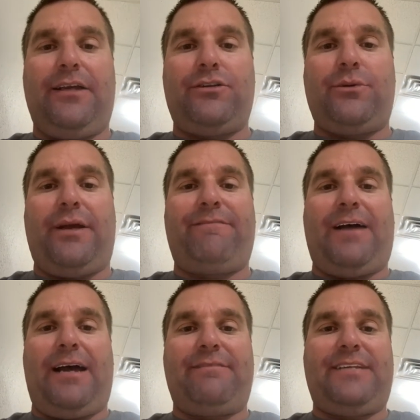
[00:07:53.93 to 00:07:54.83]
They'll do a
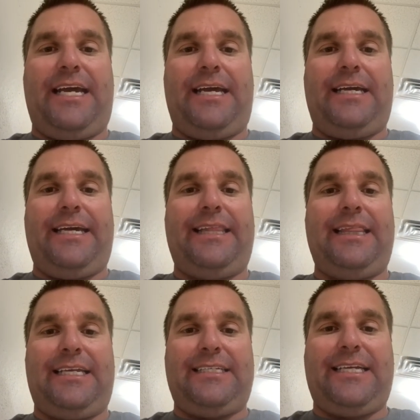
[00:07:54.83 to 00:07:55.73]
5-day
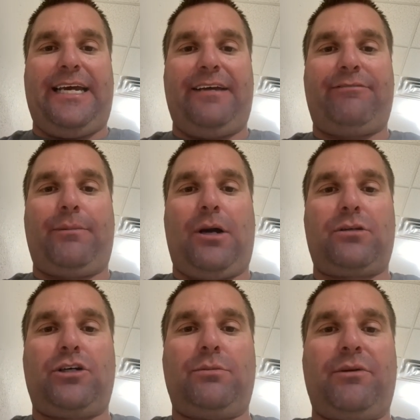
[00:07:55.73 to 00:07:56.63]
inland take from
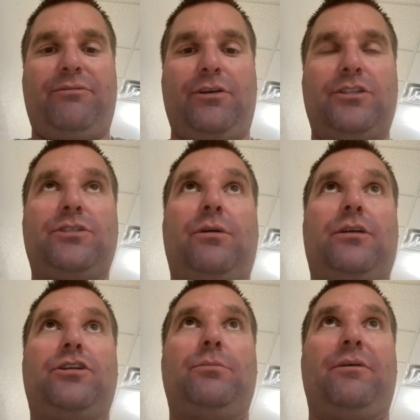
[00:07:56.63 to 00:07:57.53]
October 1st to
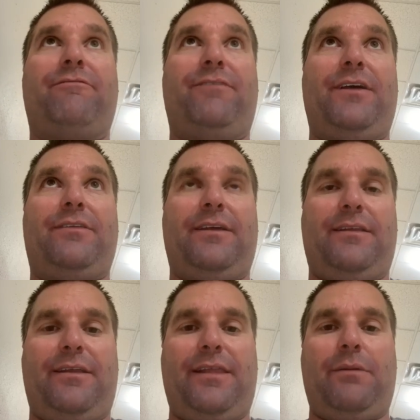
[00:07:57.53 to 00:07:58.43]
October 5th,
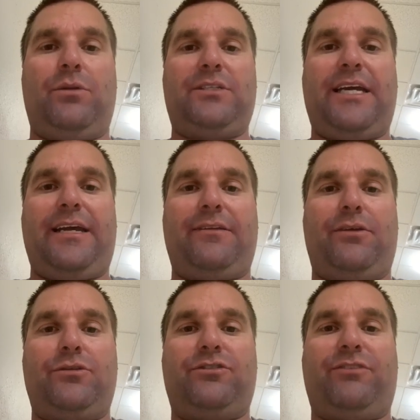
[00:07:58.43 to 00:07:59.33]
and then they will take
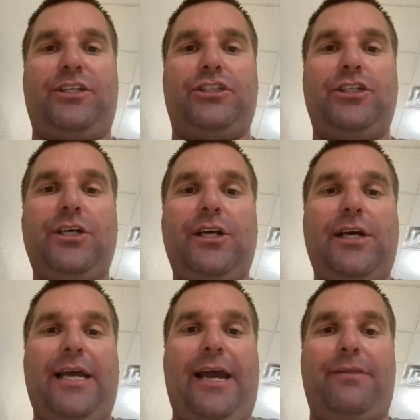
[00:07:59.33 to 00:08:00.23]
those fish,
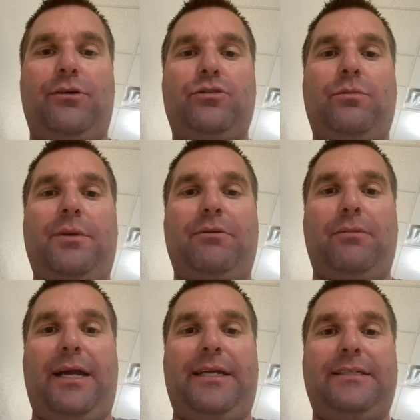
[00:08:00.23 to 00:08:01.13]
and those will be
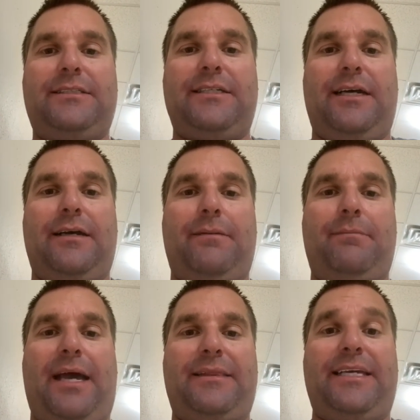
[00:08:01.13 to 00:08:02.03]
raised
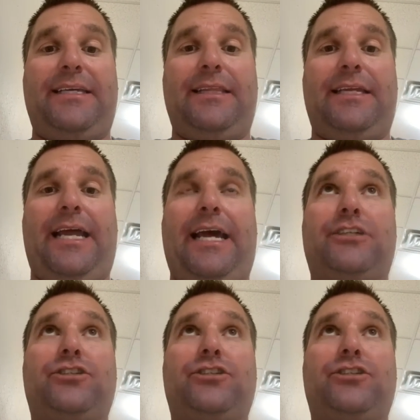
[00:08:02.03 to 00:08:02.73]
at the inland